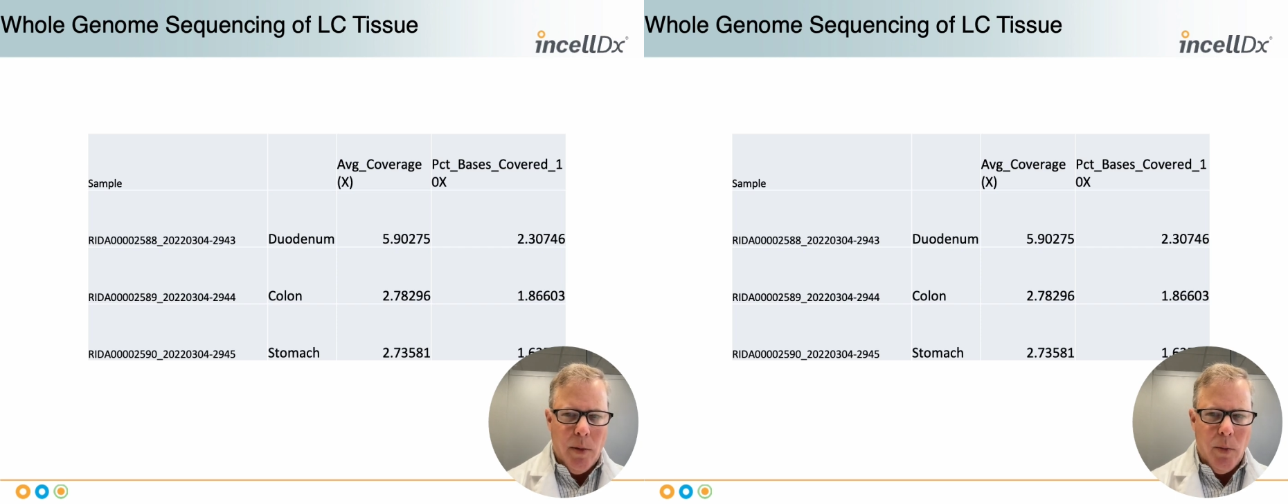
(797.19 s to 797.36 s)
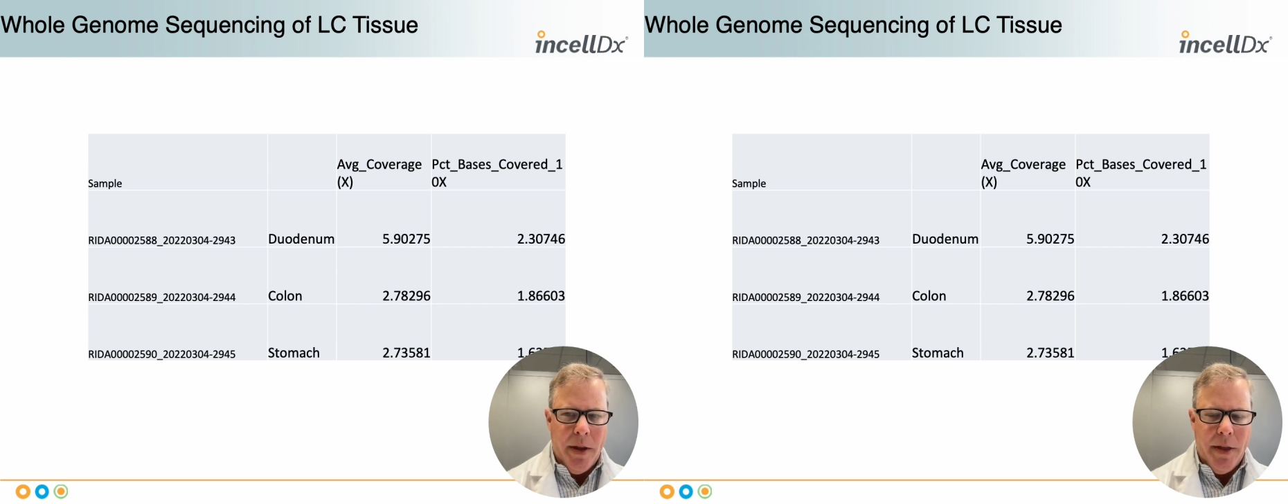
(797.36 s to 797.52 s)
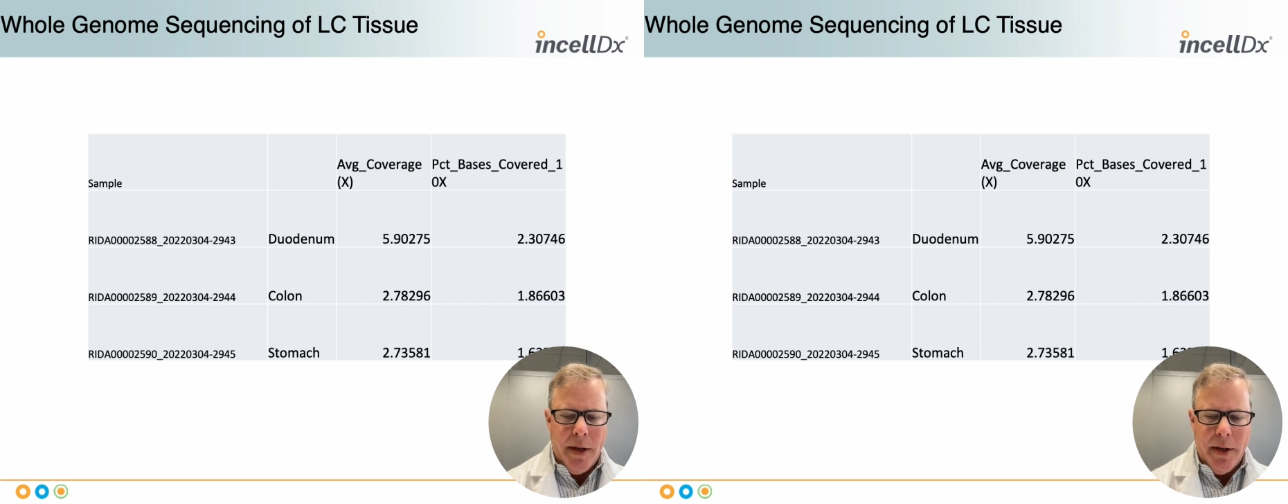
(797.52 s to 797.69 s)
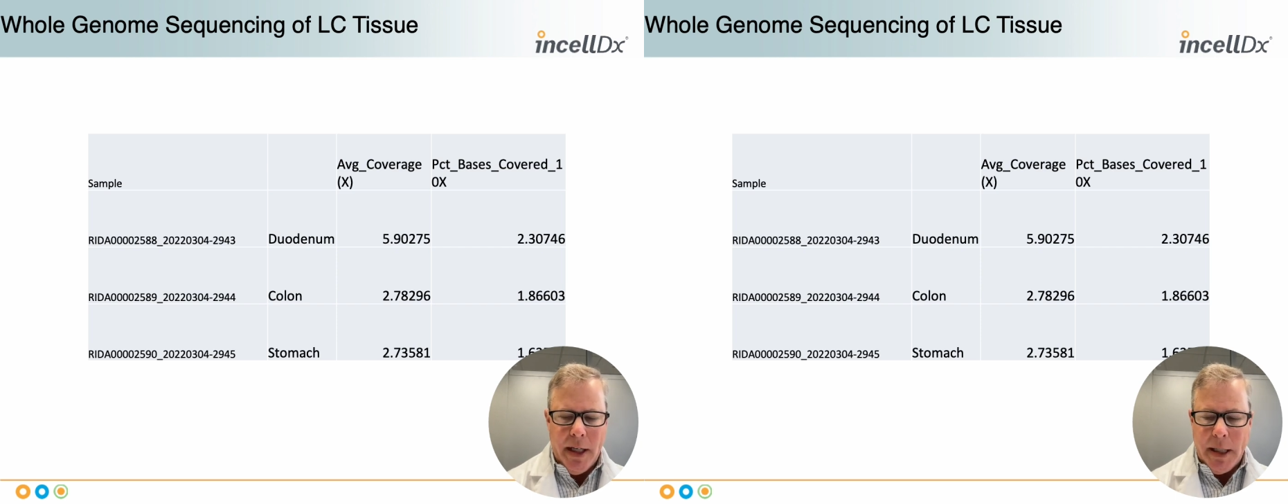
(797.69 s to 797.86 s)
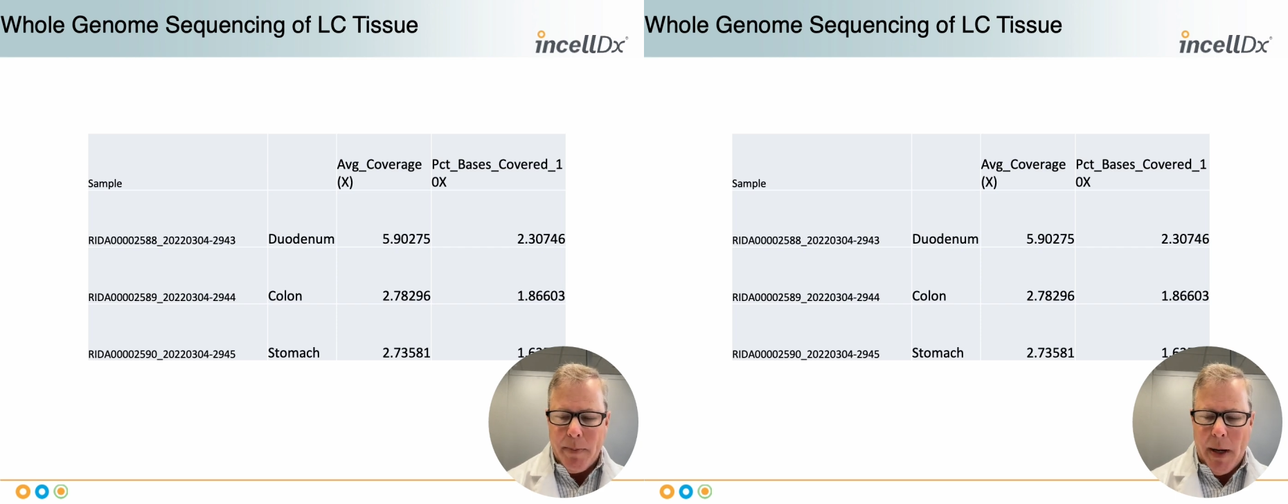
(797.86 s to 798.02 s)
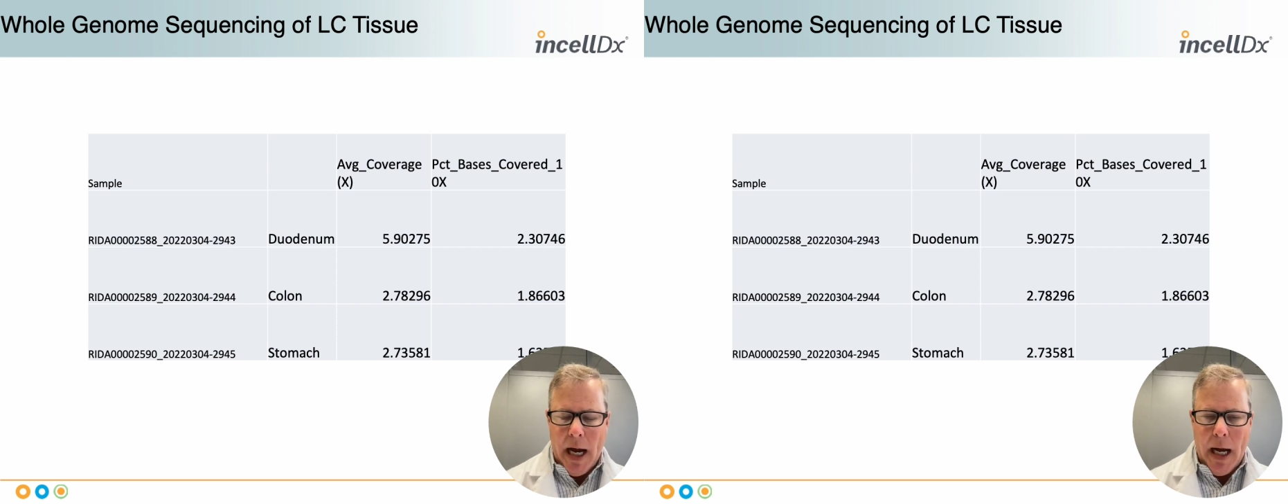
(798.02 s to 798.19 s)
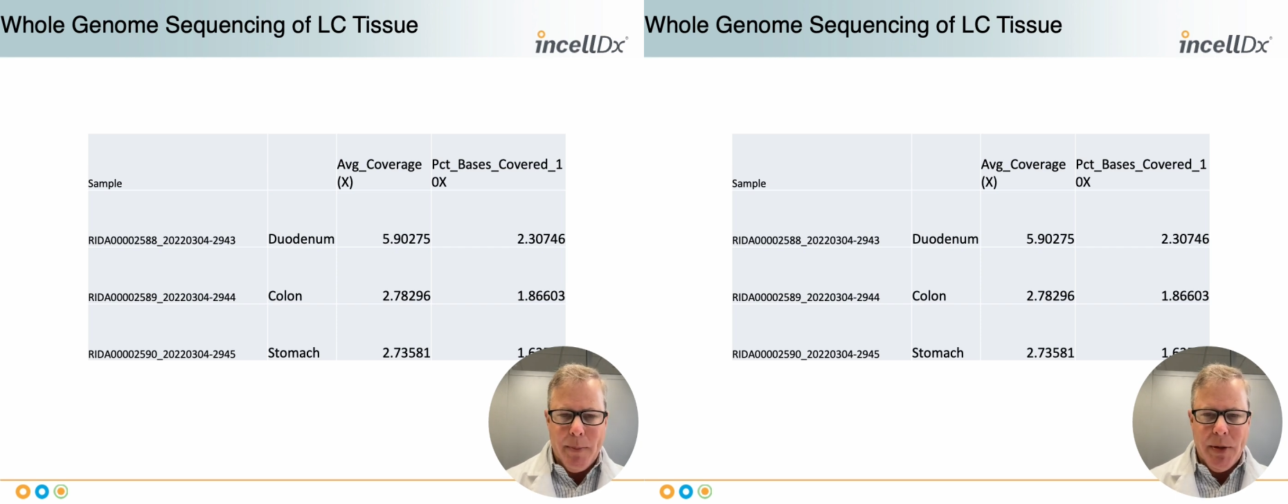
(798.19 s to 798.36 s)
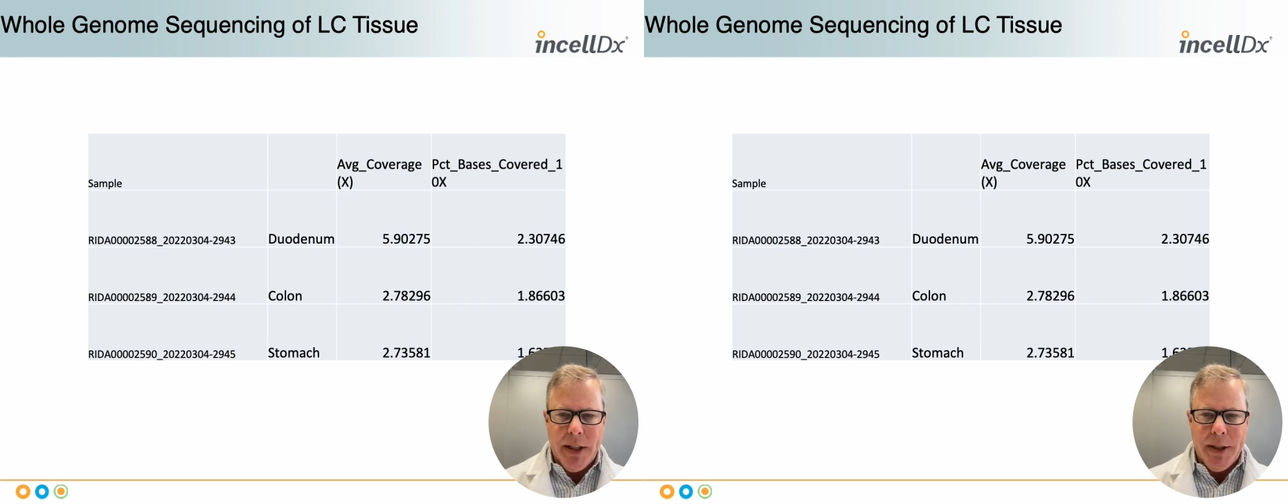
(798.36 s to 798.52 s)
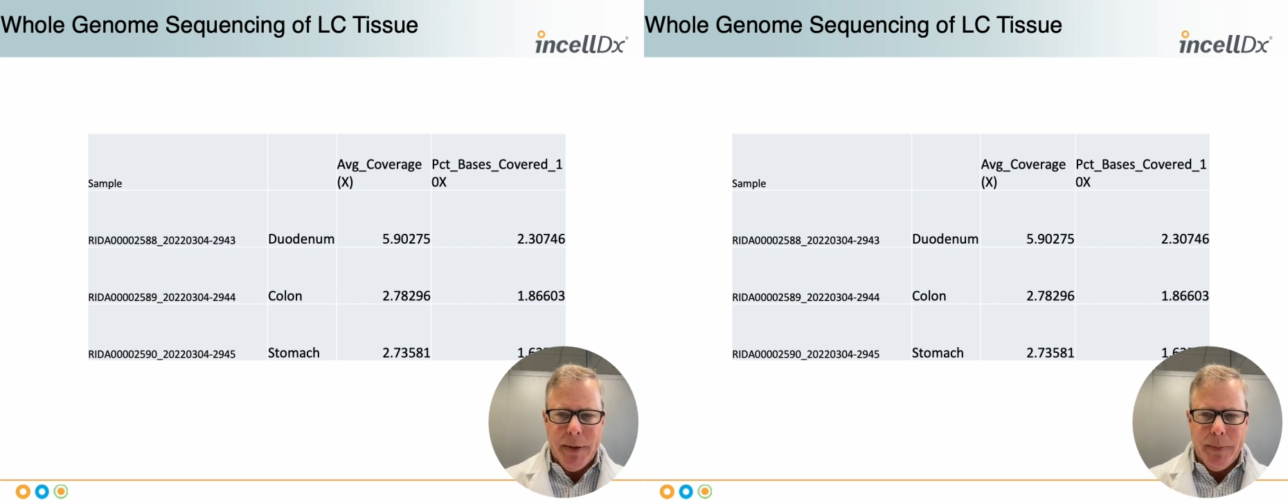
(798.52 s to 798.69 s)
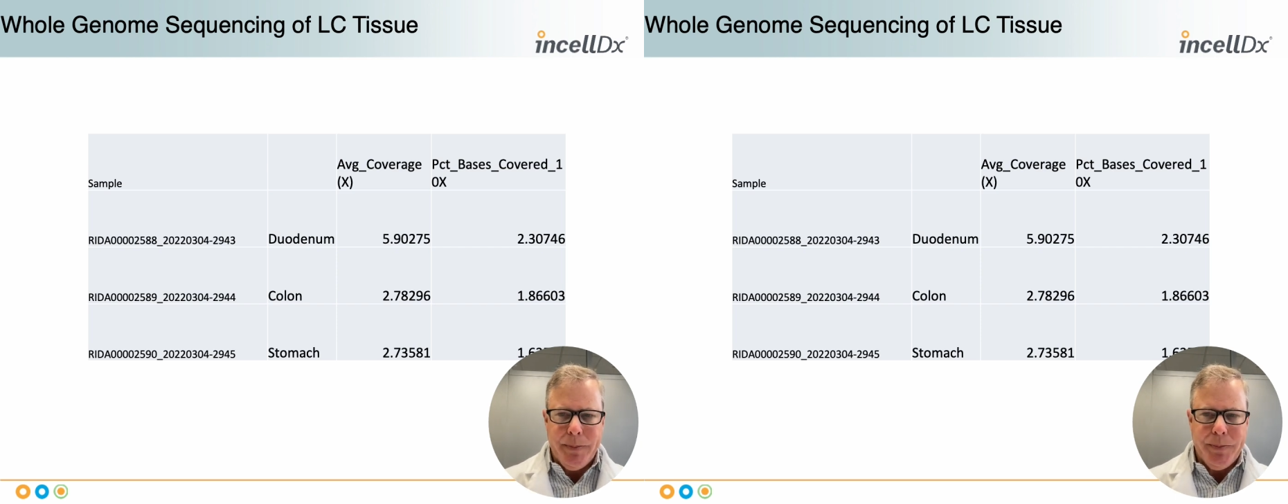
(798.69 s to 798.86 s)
within these biopsies.